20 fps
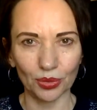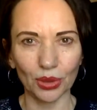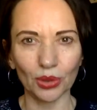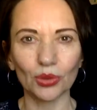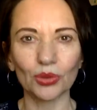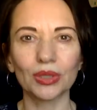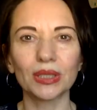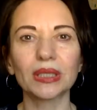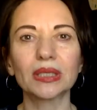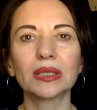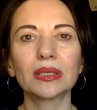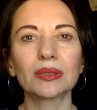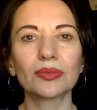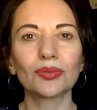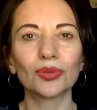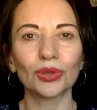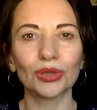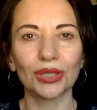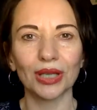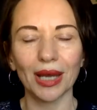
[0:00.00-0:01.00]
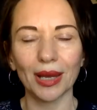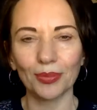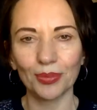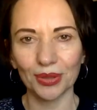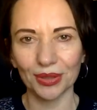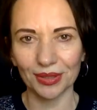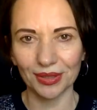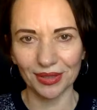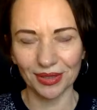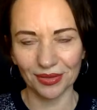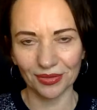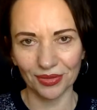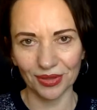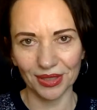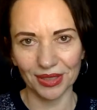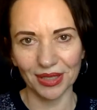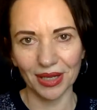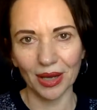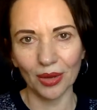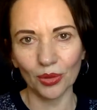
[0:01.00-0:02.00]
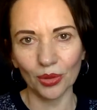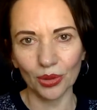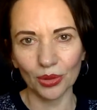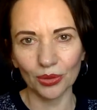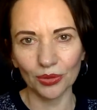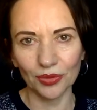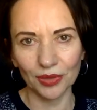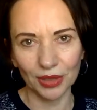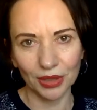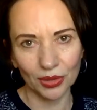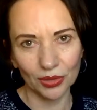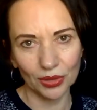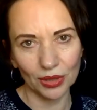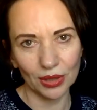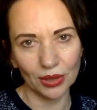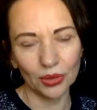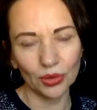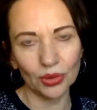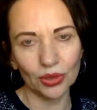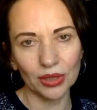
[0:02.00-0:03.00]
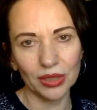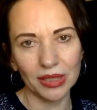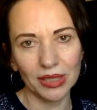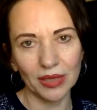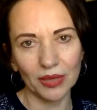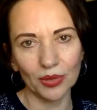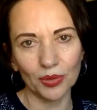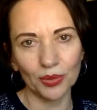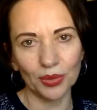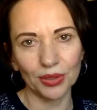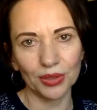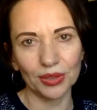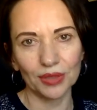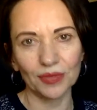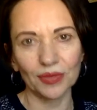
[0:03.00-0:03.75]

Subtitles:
because this is what happens with our conflict resolution therapies.